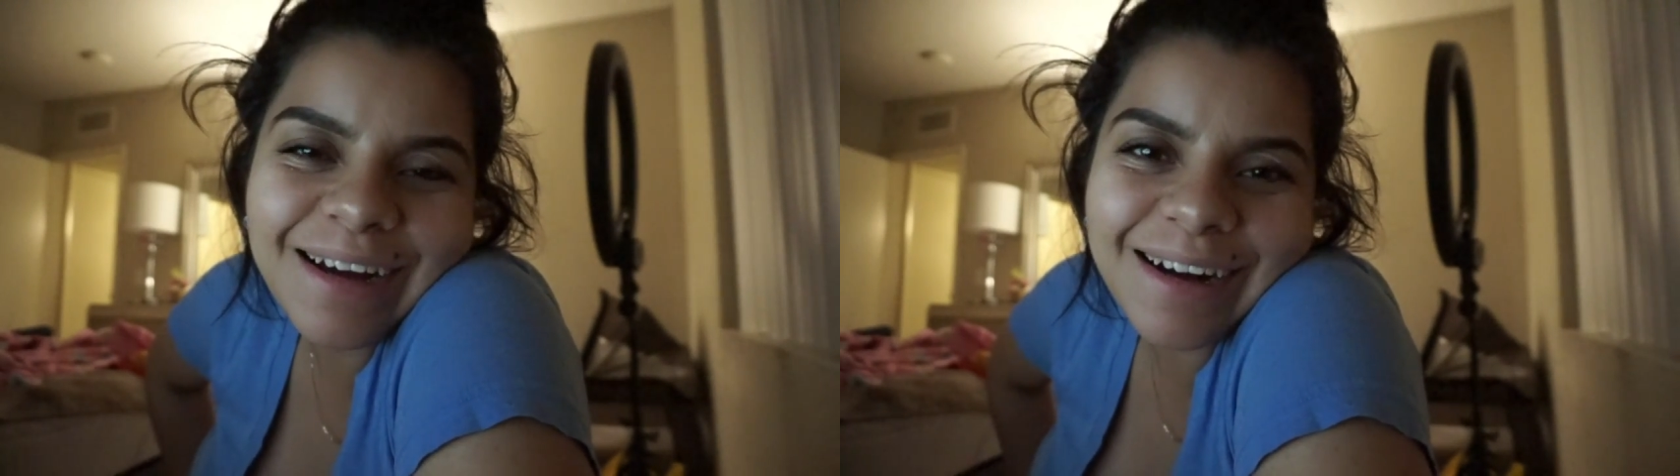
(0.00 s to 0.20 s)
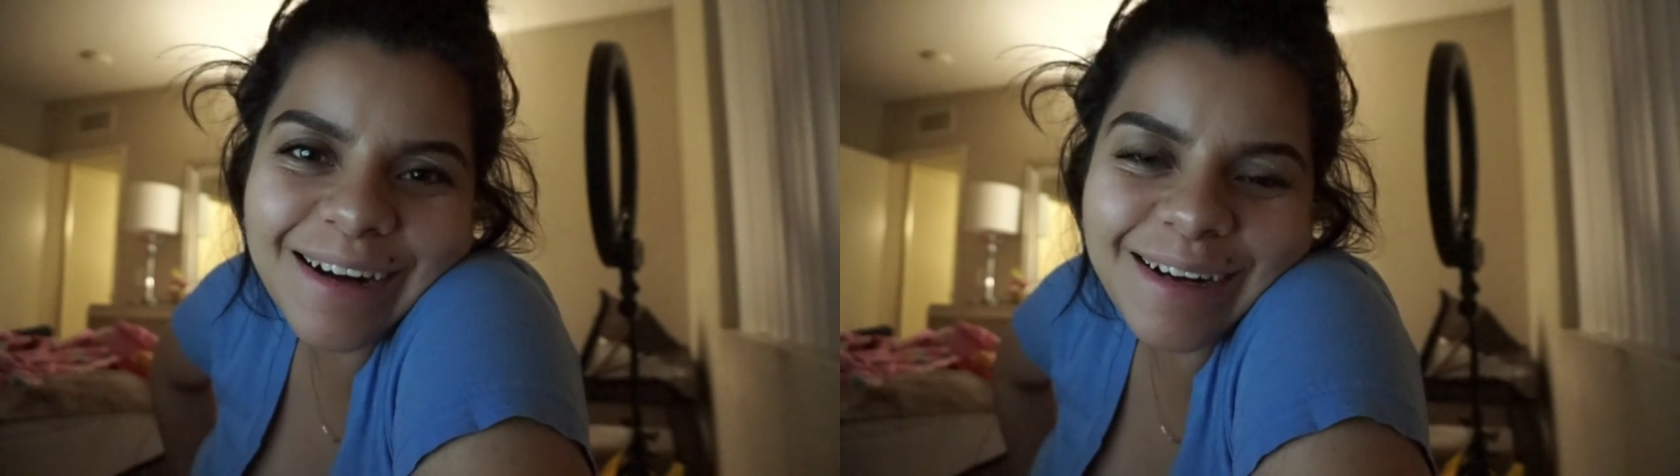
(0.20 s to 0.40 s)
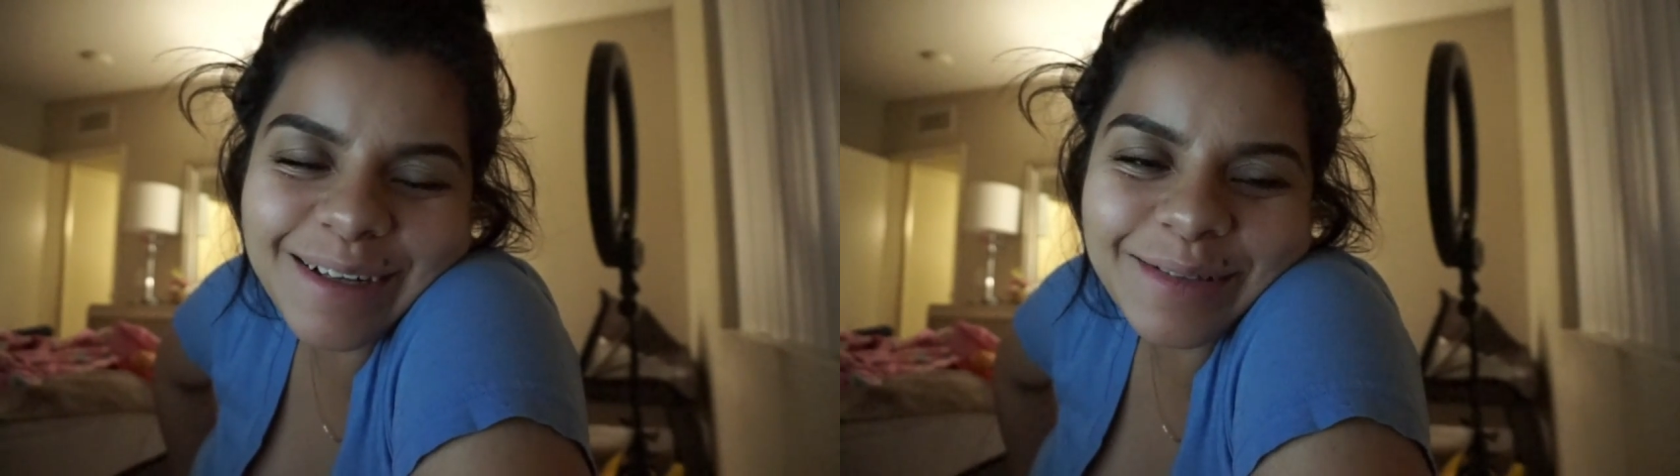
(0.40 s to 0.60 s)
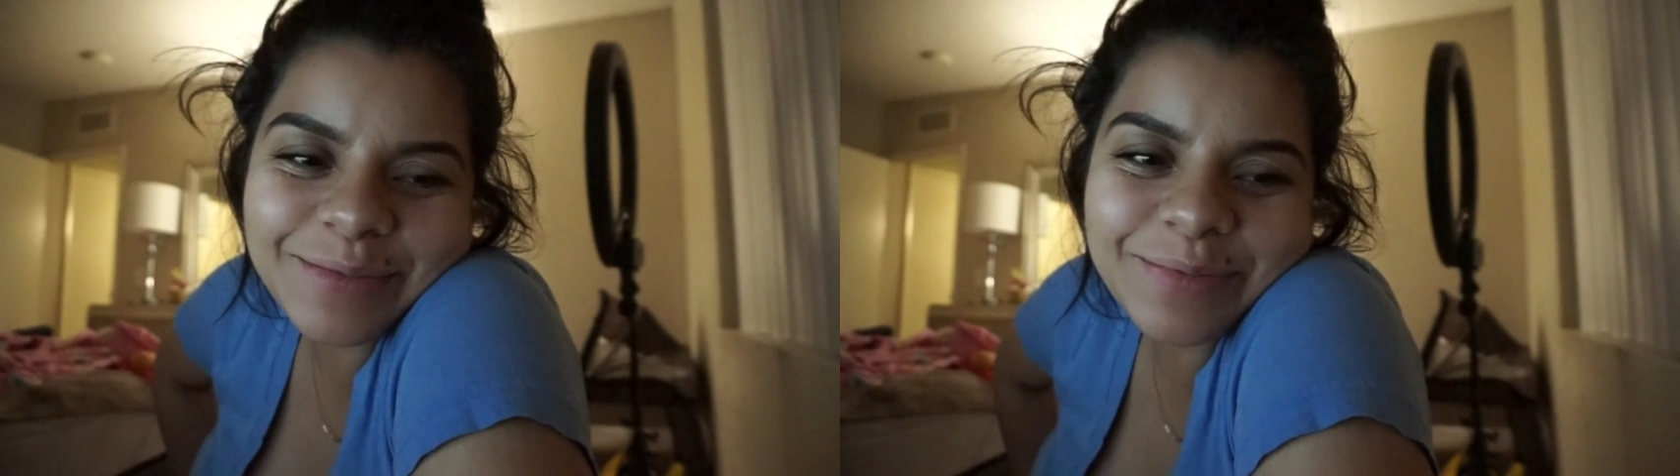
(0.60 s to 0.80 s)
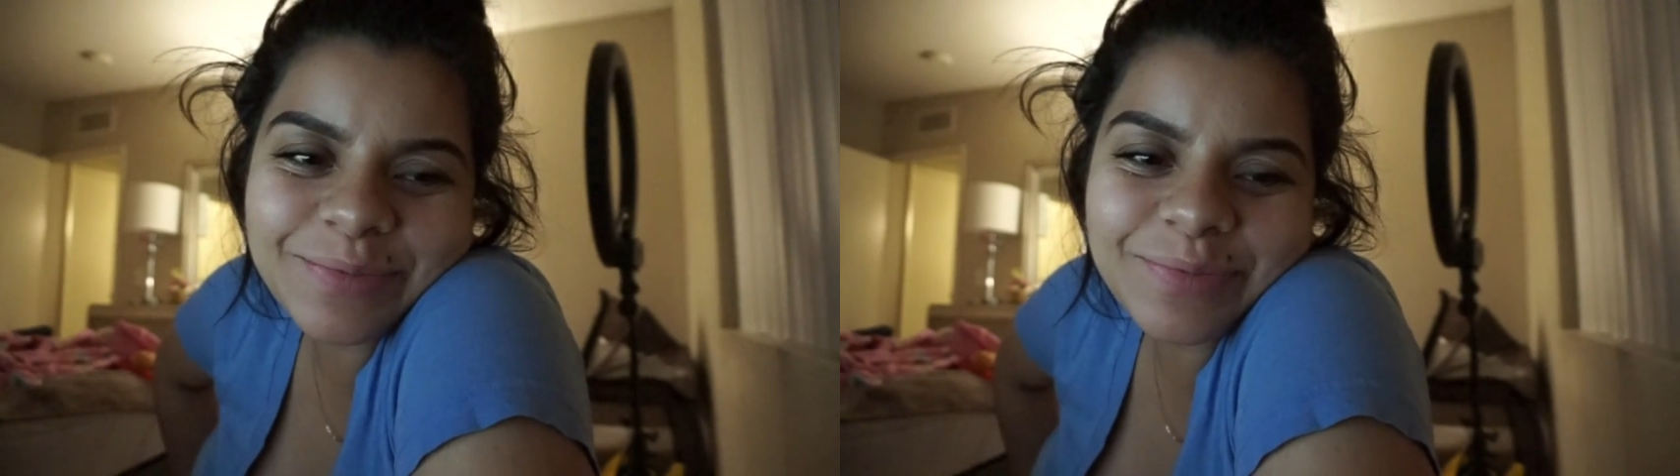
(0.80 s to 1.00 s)

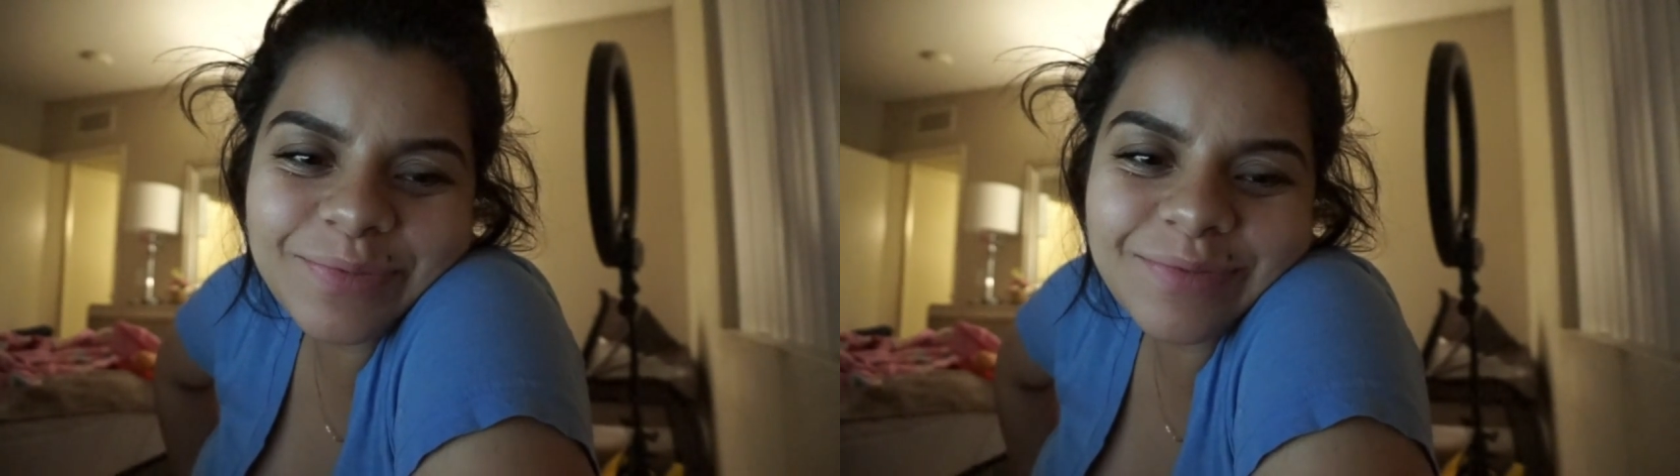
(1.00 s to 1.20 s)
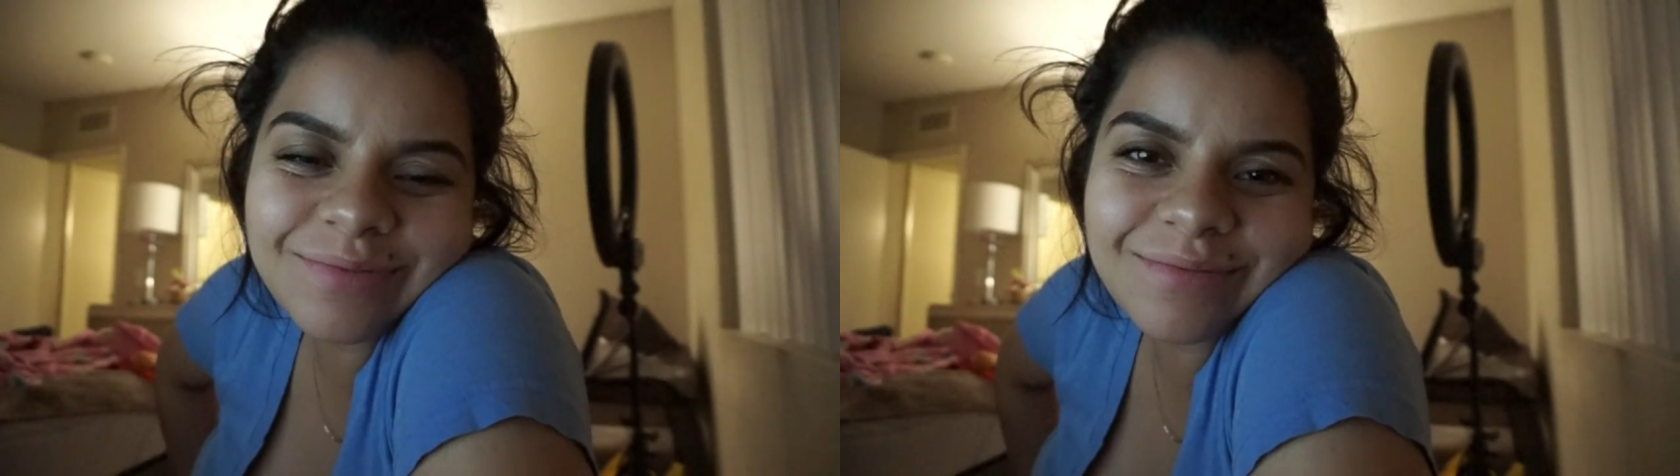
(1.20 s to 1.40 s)
thing,